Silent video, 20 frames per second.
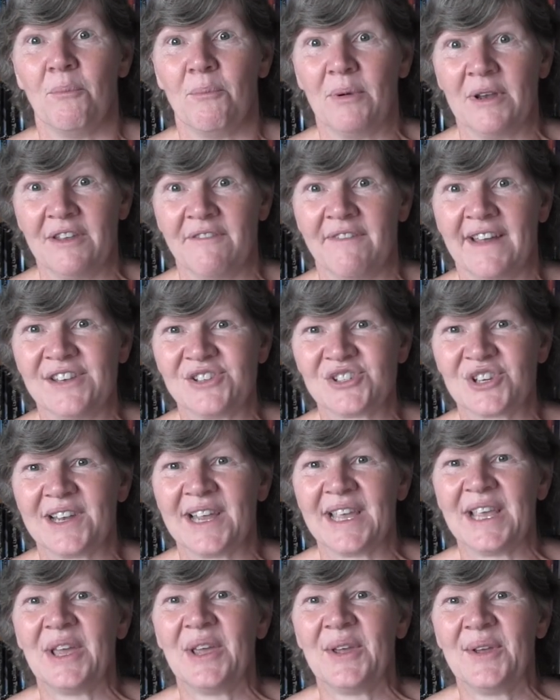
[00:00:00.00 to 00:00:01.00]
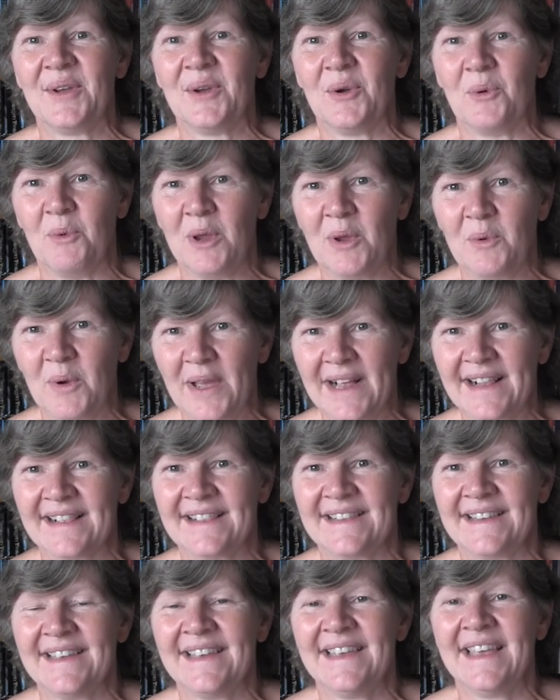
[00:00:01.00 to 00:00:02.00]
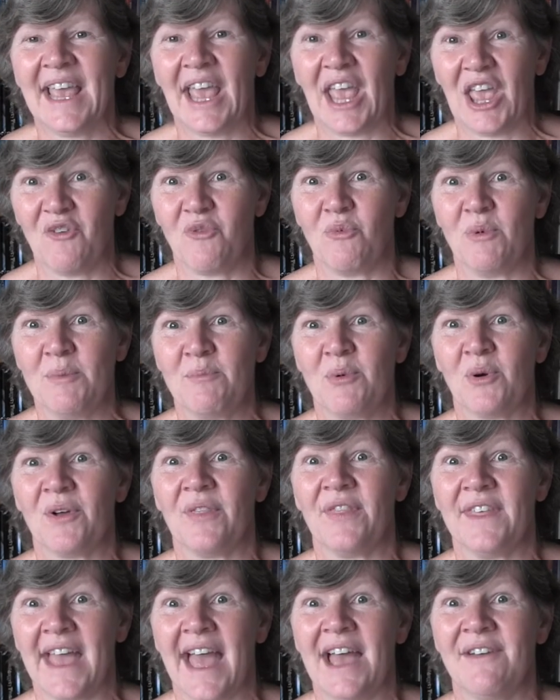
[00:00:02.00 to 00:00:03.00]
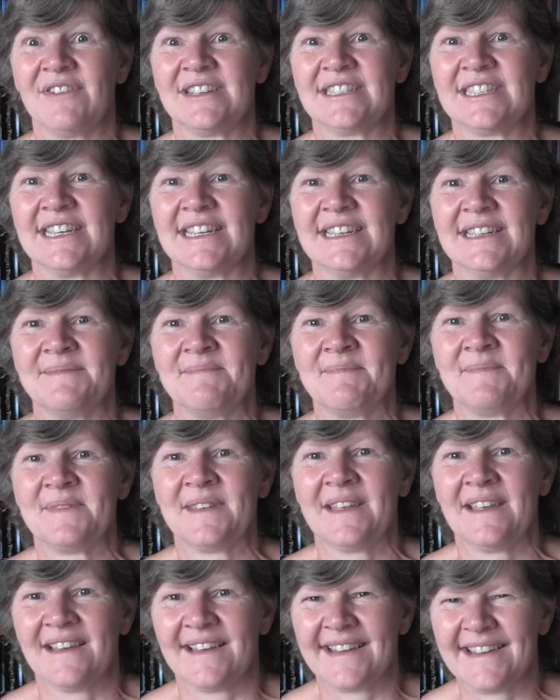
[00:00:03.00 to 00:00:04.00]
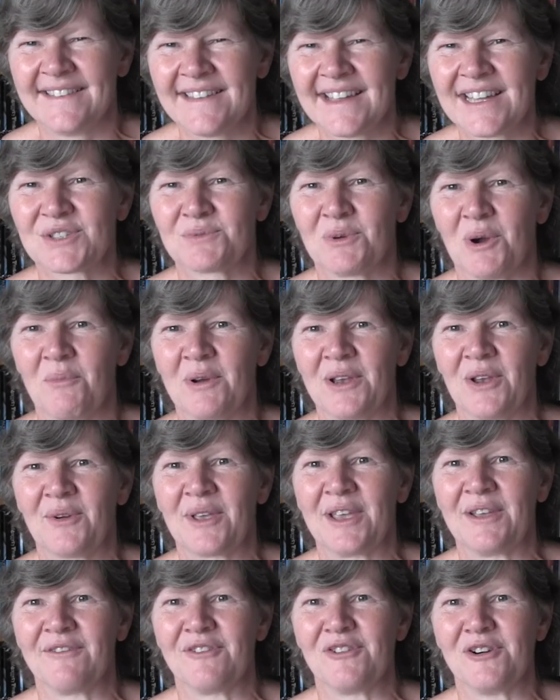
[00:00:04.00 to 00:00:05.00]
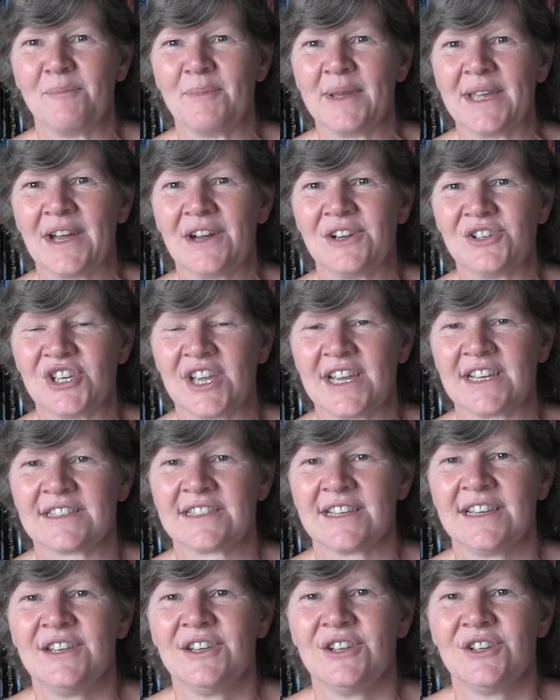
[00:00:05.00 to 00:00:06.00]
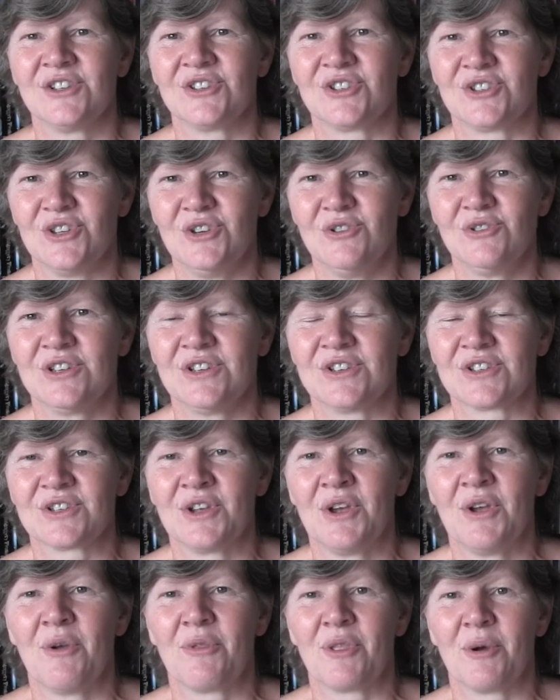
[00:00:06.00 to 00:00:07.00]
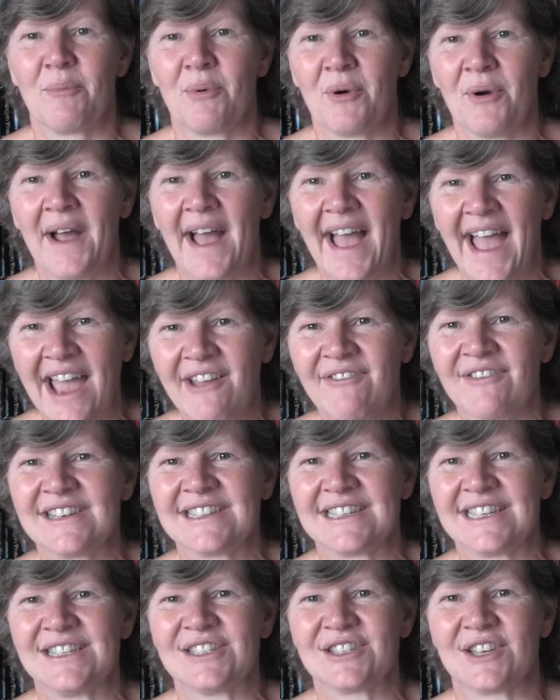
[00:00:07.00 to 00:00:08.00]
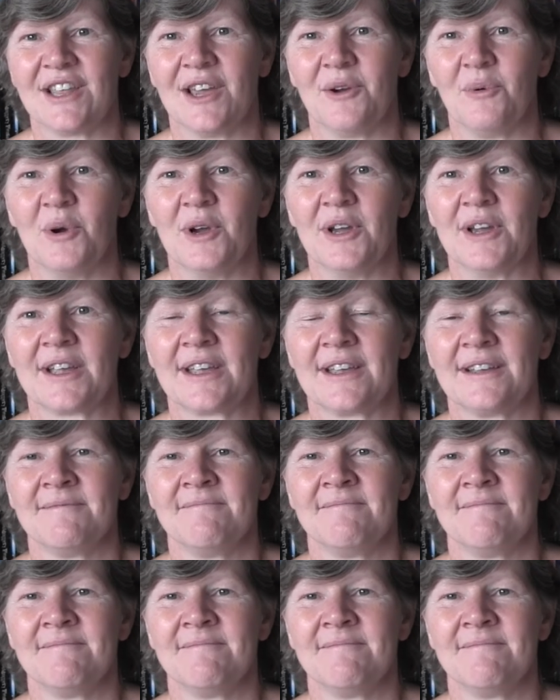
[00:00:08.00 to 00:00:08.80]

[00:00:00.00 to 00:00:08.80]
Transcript: but eventually we will if we put the effort in. And that's what we're looking for at BRGS, students that put effort into their work.